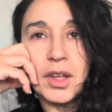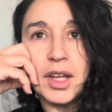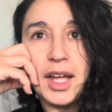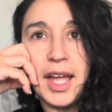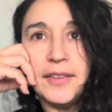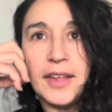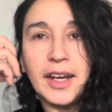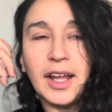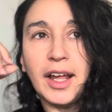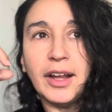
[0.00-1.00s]
And
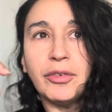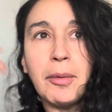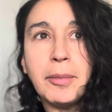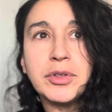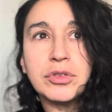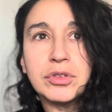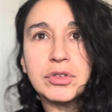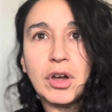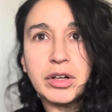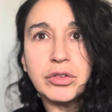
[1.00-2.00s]
I remember
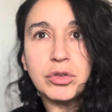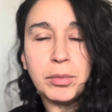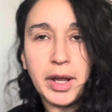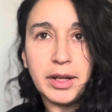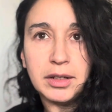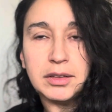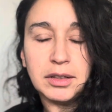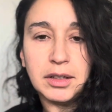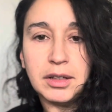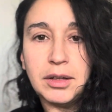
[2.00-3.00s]
talking to my
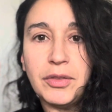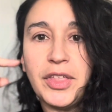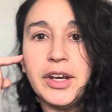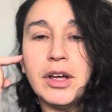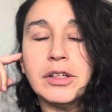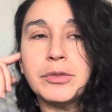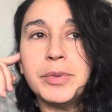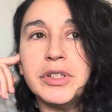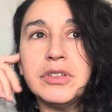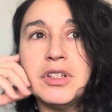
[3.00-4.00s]
then
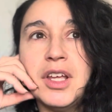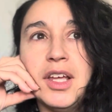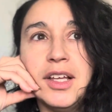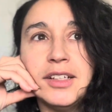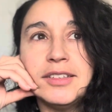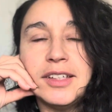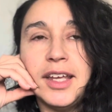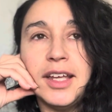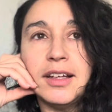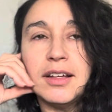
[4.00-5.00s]
husband
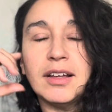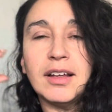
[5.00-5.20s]
saying,